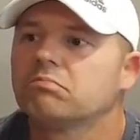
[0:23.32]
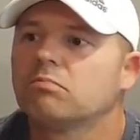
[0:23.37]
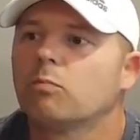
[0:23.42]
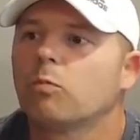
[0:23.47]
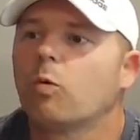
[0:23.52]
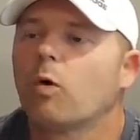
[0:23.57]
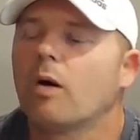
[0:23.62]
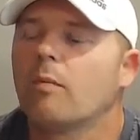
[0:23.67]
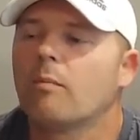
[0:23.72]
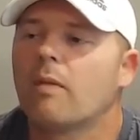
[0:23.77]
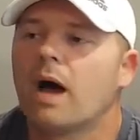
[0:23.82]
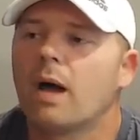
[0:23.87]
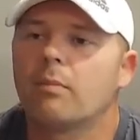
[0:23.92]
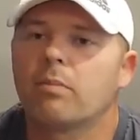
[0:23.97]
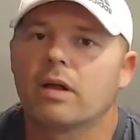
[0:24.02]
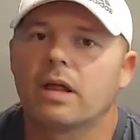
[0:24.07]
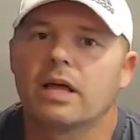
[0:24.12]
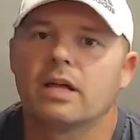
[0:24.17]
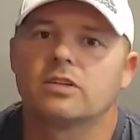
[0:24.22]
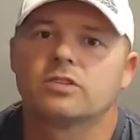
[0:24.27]
what my
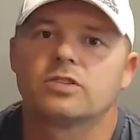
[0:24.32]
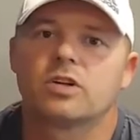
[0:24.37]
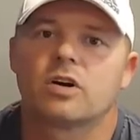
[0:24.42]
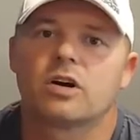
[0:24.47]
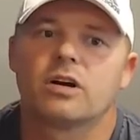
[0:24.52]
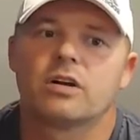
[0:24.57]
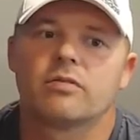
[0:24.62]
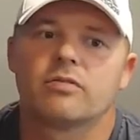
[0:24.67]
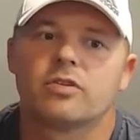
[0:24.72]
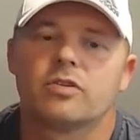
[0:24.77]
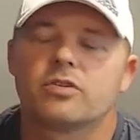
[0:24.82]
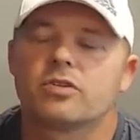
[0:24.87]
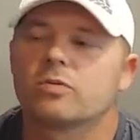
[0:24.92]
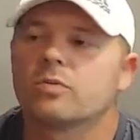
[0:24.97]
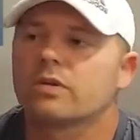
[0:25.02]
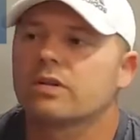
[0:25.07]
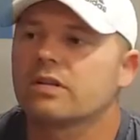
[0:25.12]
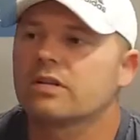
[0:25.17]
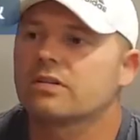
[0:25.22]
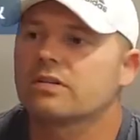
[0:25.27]
plans are in the future
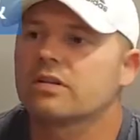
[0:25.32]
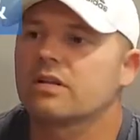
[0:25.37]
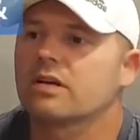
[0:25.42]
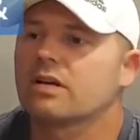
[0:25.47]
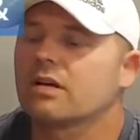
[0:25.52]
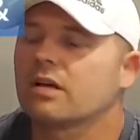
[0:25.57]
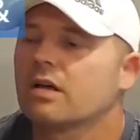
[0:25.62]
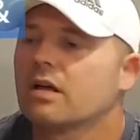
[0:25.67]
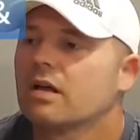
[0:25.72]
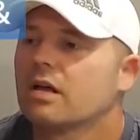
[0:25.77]
with this thing.